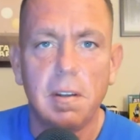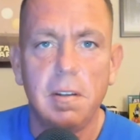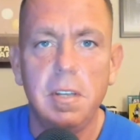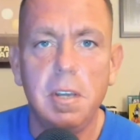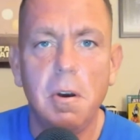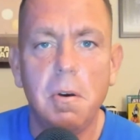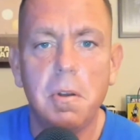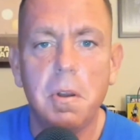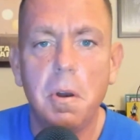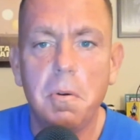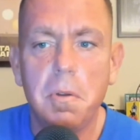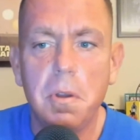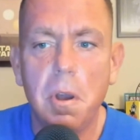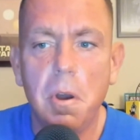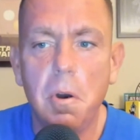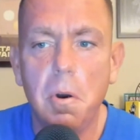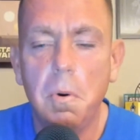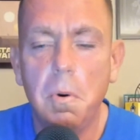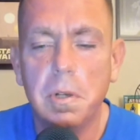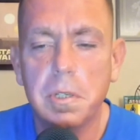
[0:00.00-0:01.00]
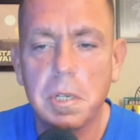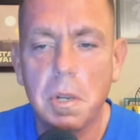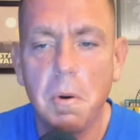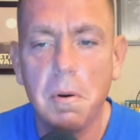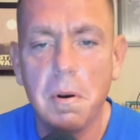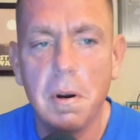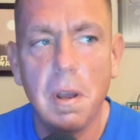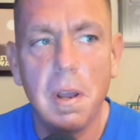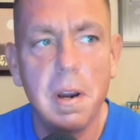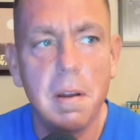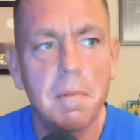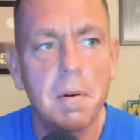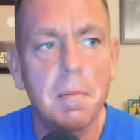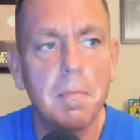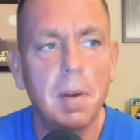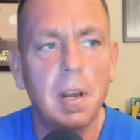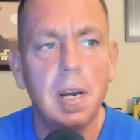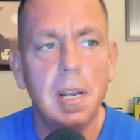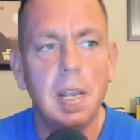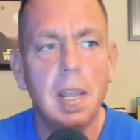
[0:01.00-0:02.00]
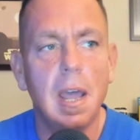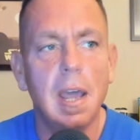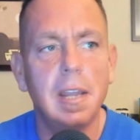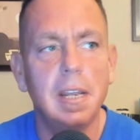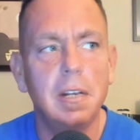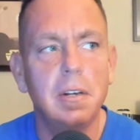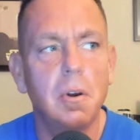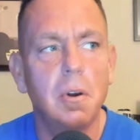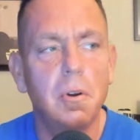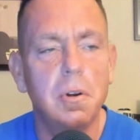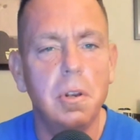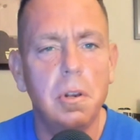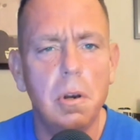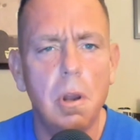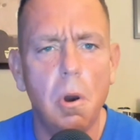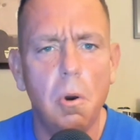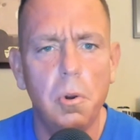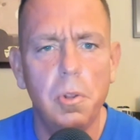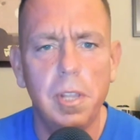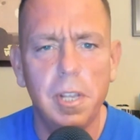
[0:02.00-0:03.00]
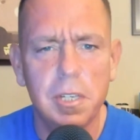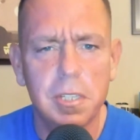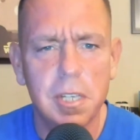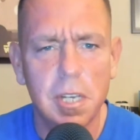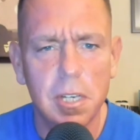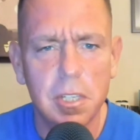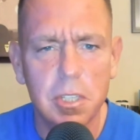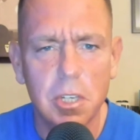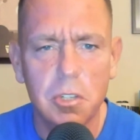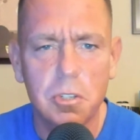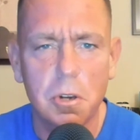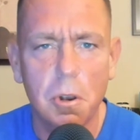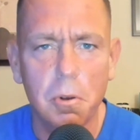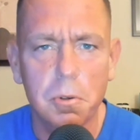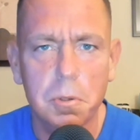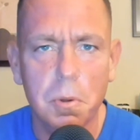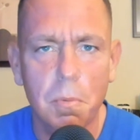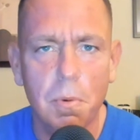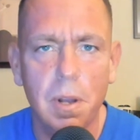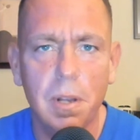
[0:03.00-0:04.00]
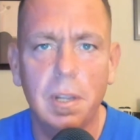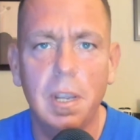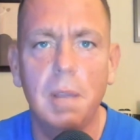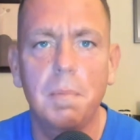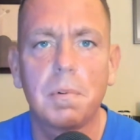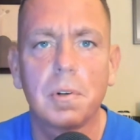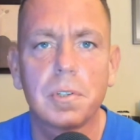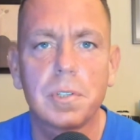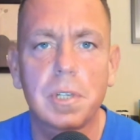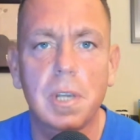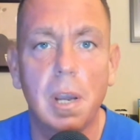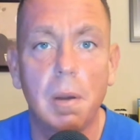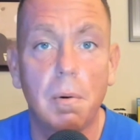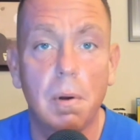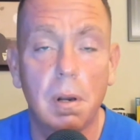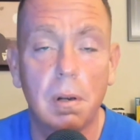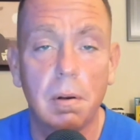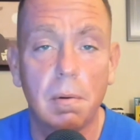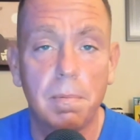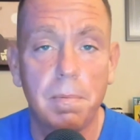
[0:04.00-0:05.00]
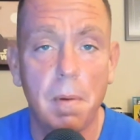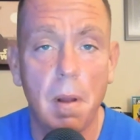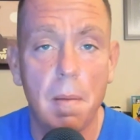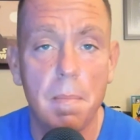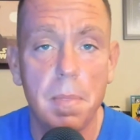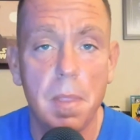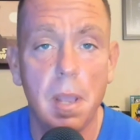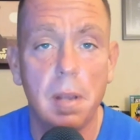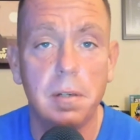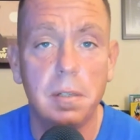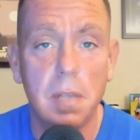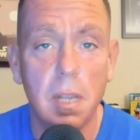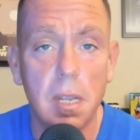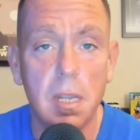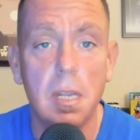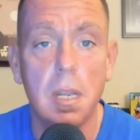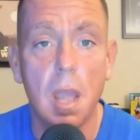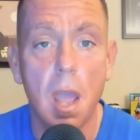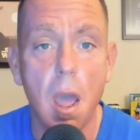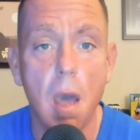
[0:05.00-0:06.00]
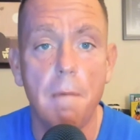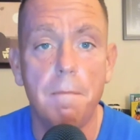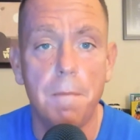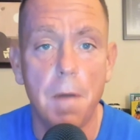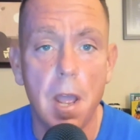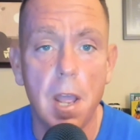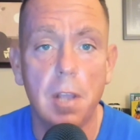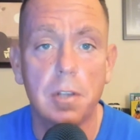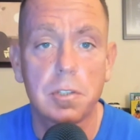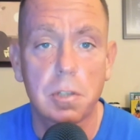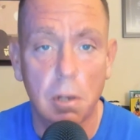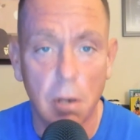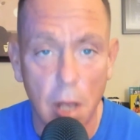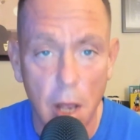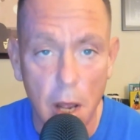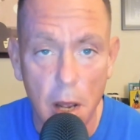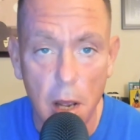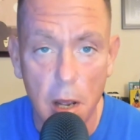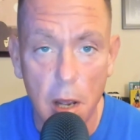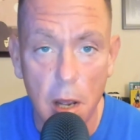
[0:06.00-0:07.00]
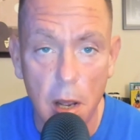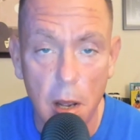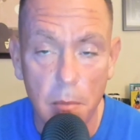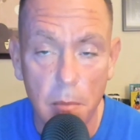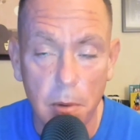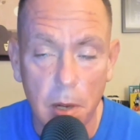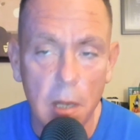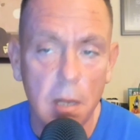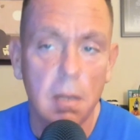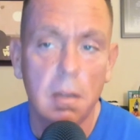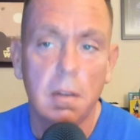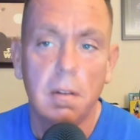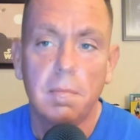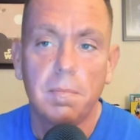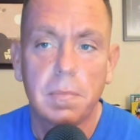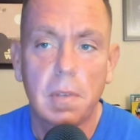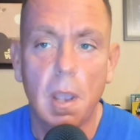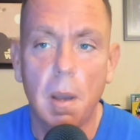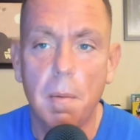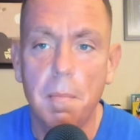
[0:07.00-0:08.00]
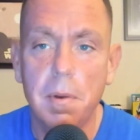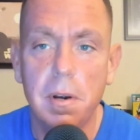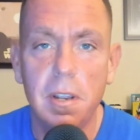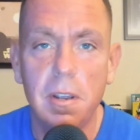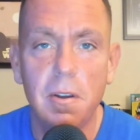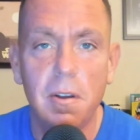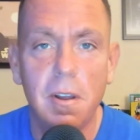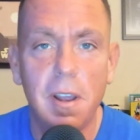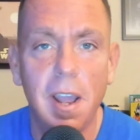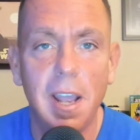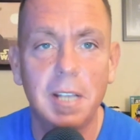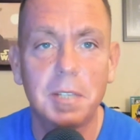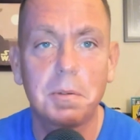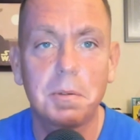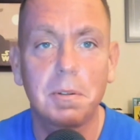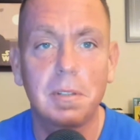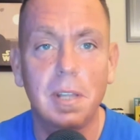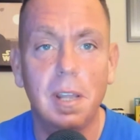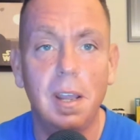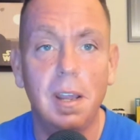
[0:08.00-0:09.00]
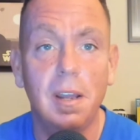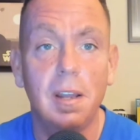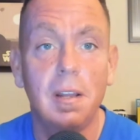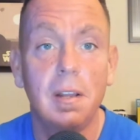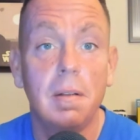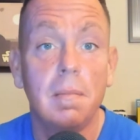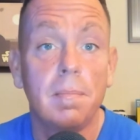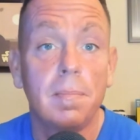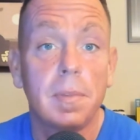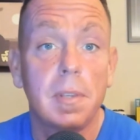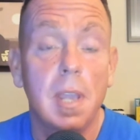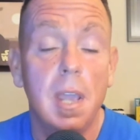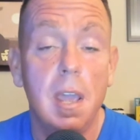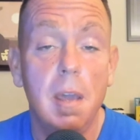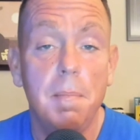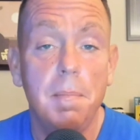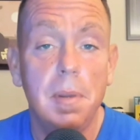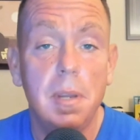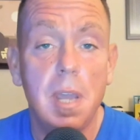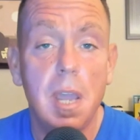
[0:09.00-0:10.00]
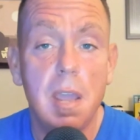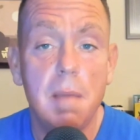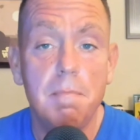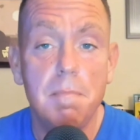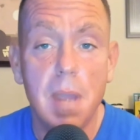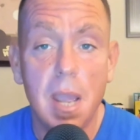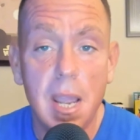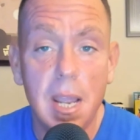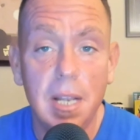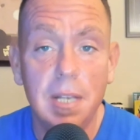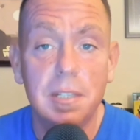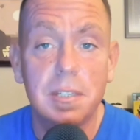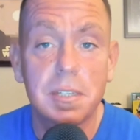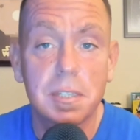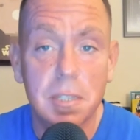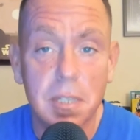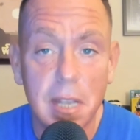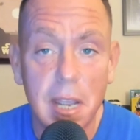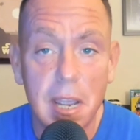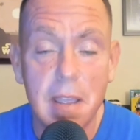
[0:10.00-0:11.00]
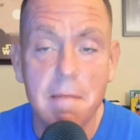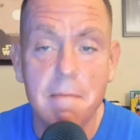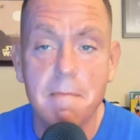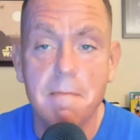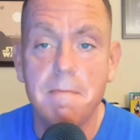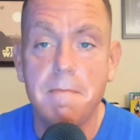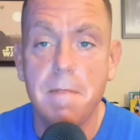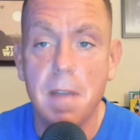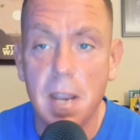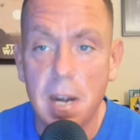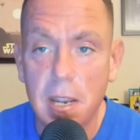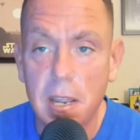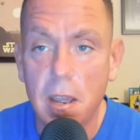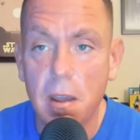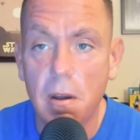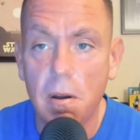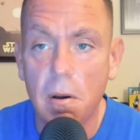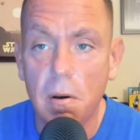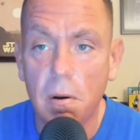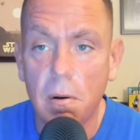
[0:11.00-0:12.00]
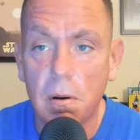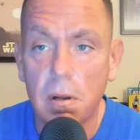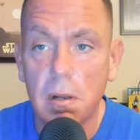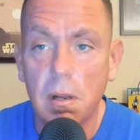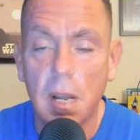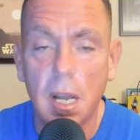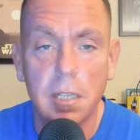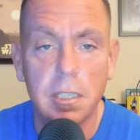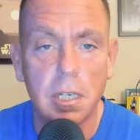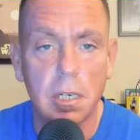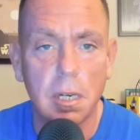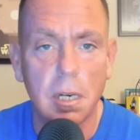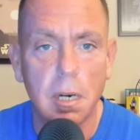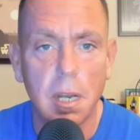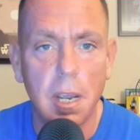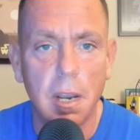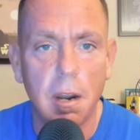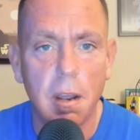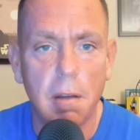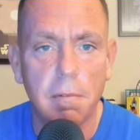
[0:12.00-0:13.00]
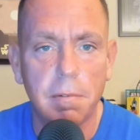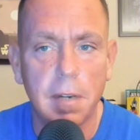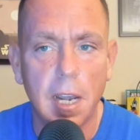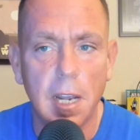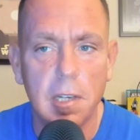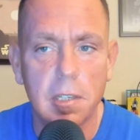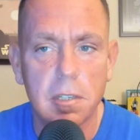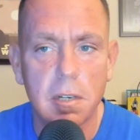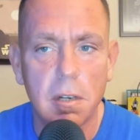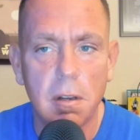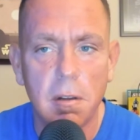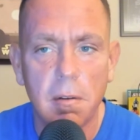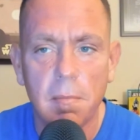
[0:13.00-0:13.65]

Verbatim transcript: Yo, what's going on, everybody? How you doing? You know who this is, the chosen one, Gabriel Skywalker from the DFS Club. Coming to you guys with a NBA main slate video. I took a night off, guys.